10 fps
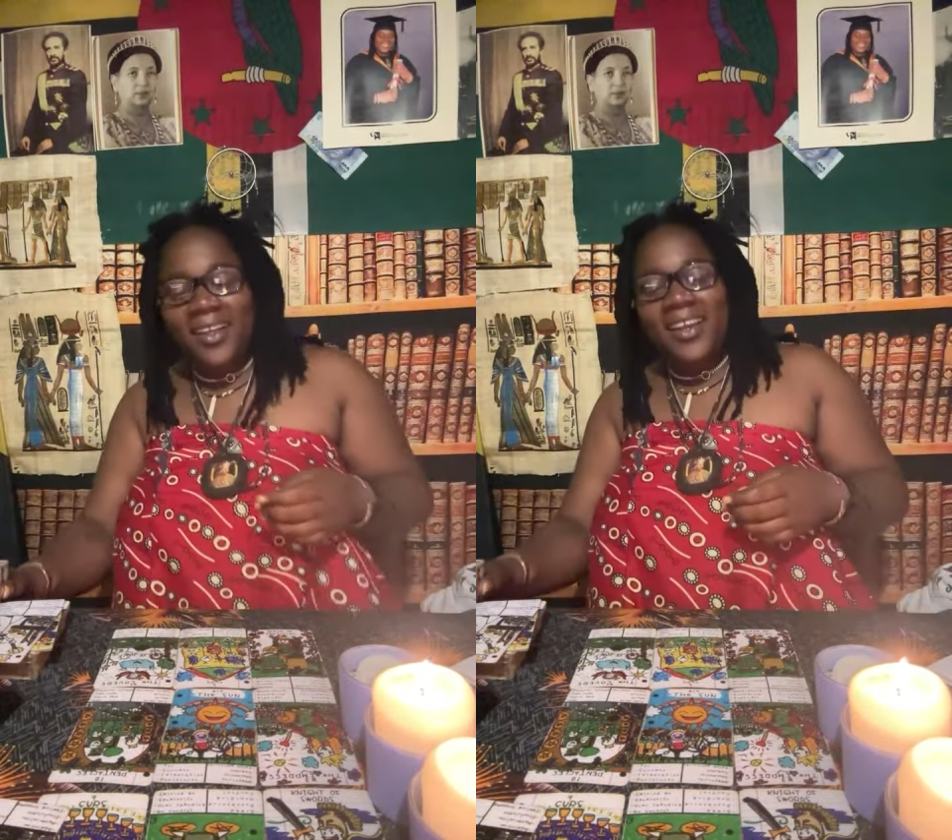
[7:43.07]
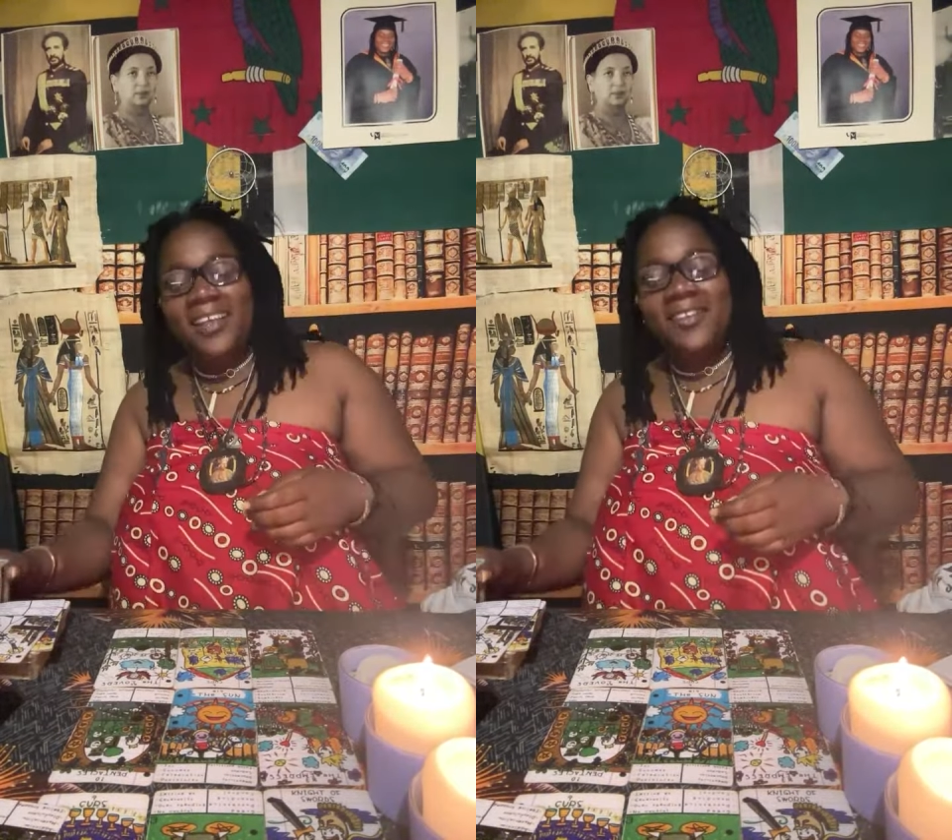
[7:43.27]

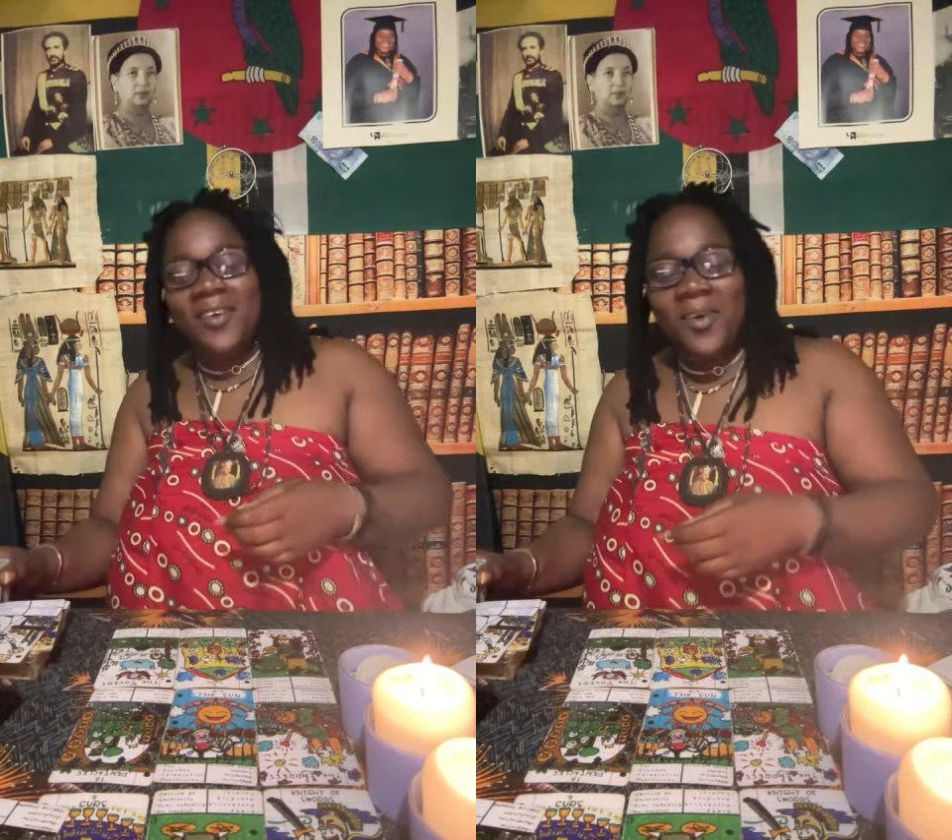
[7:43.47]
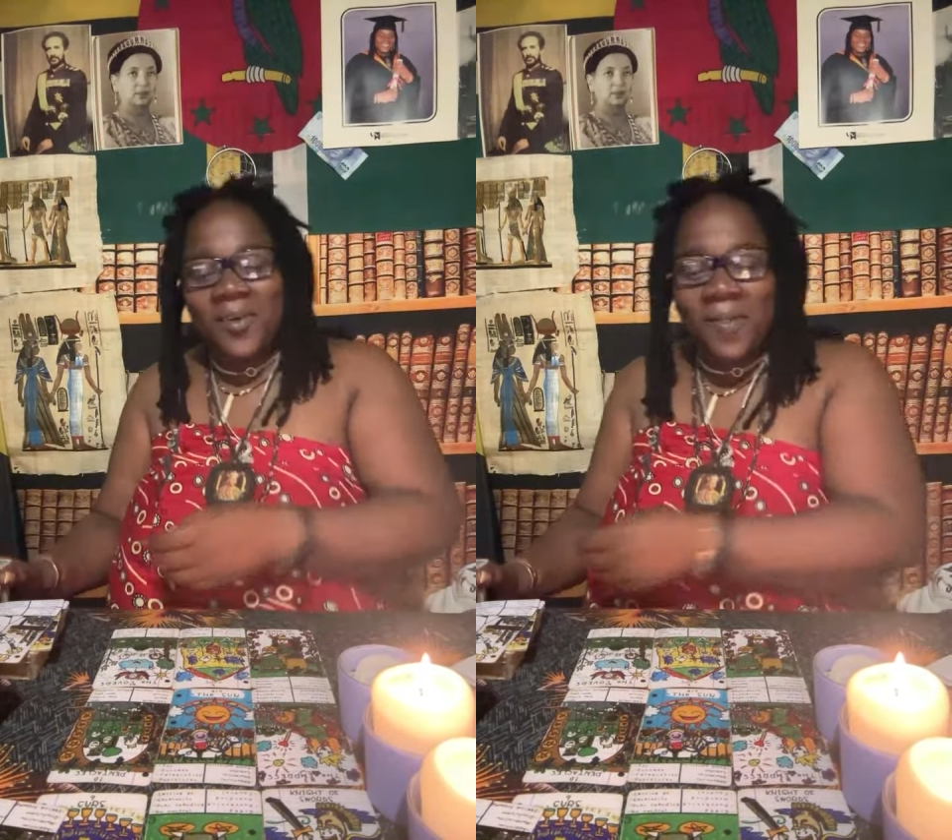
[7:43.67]
Let's
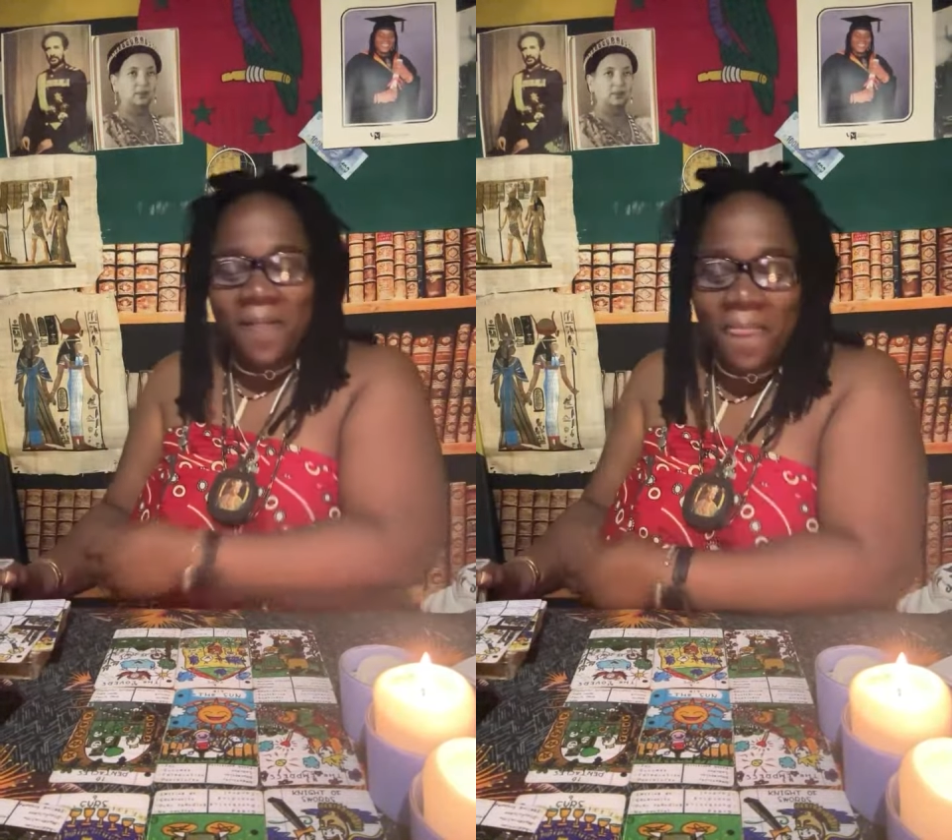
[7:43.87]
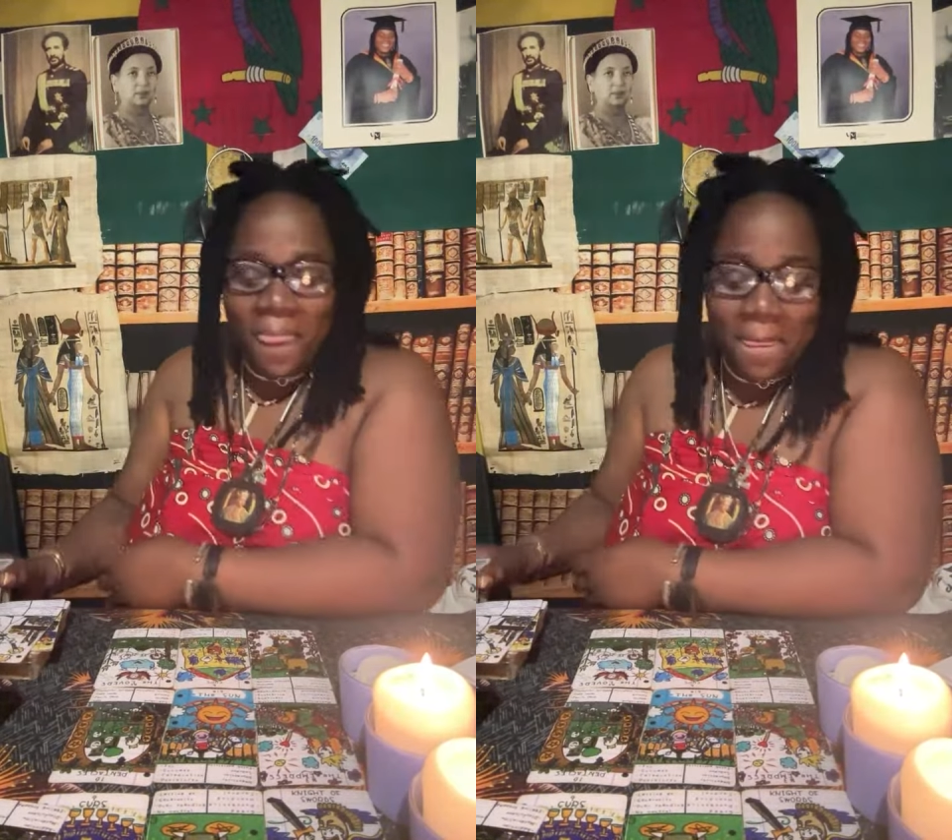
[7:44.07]
go.
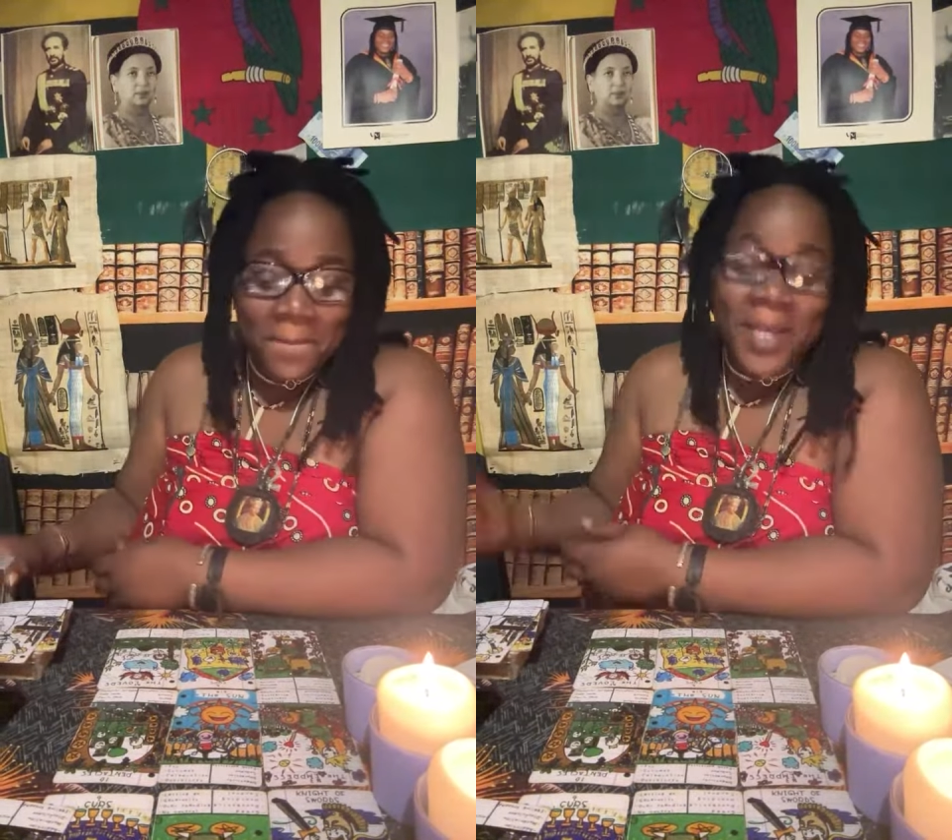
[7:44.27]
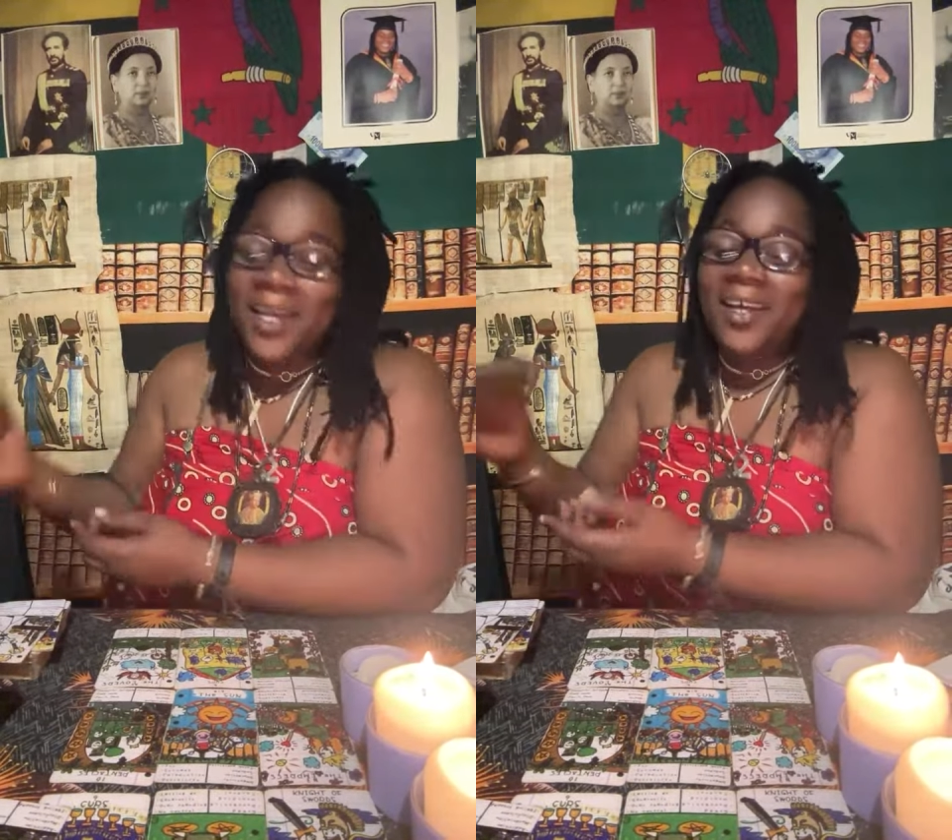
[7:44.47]

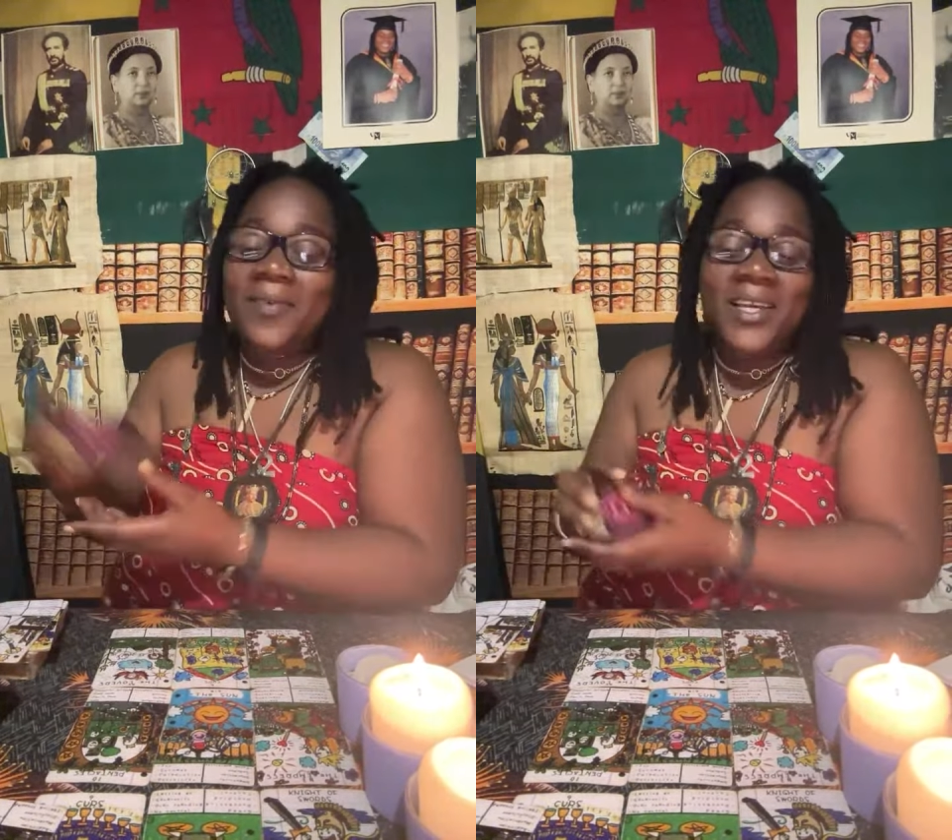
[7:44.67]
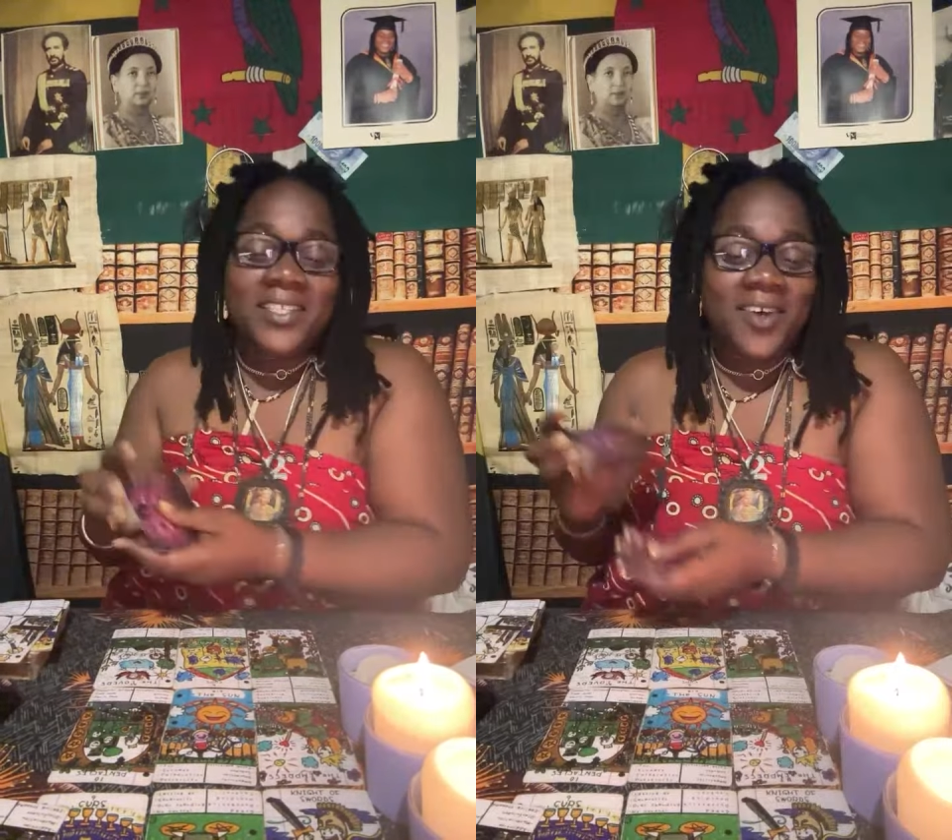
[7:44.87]

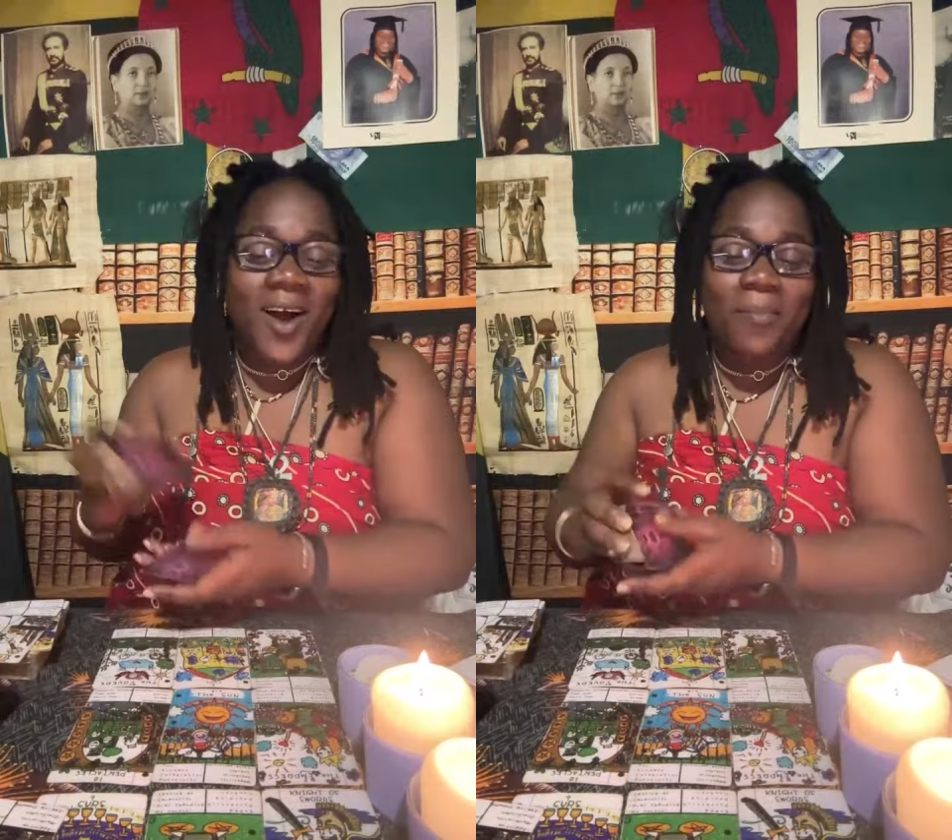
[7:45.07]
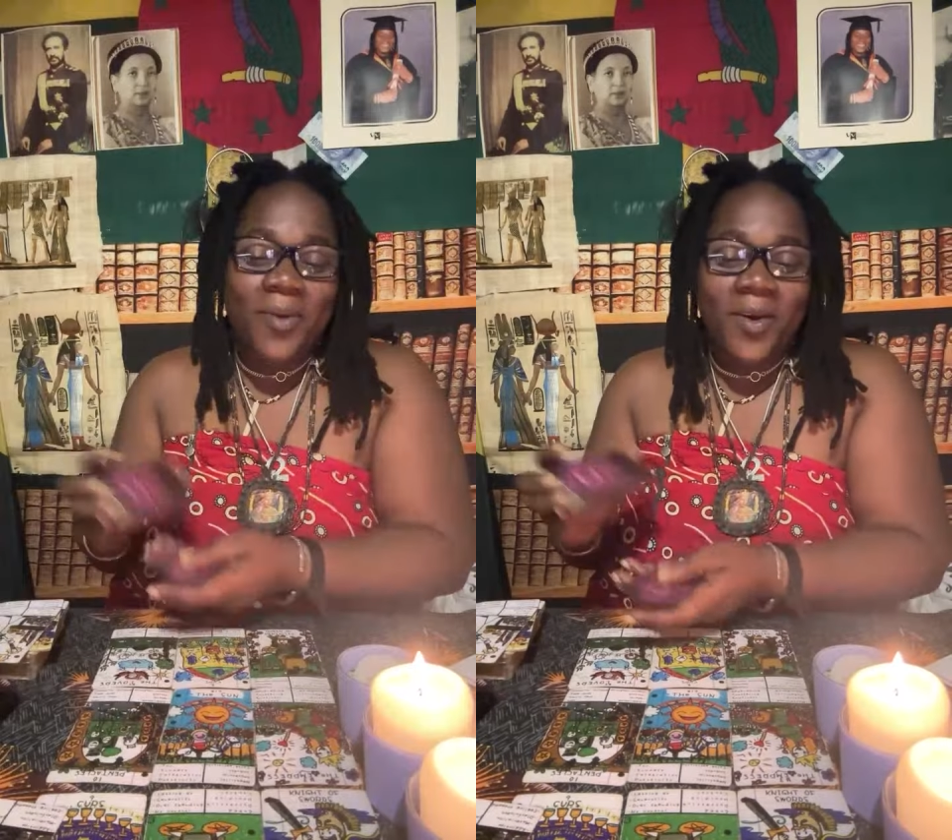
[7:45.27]
Where's
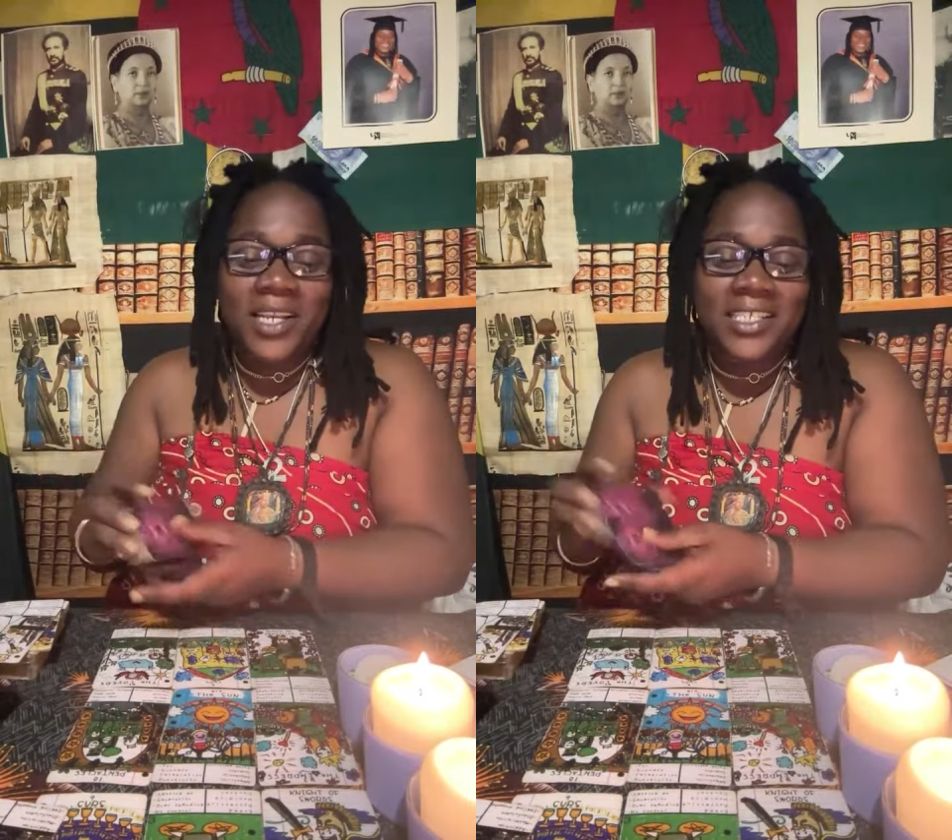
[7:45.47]
Scorpio?